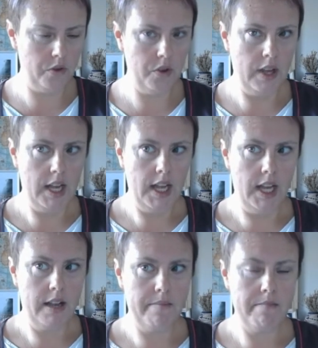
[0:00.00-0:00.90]

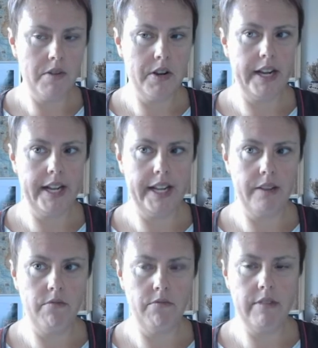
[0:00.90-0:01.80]
measurements and all the
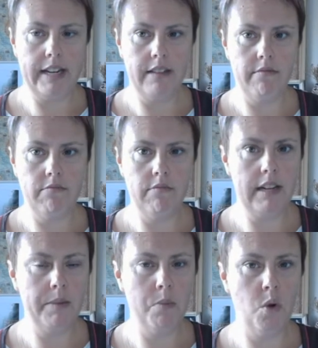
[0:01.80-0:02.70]
rest.
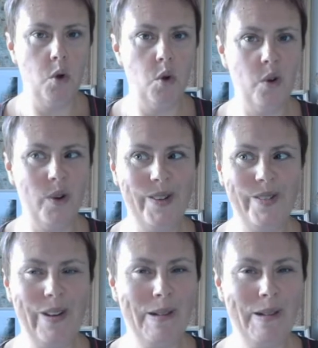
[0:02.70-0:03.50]
So we'll get there.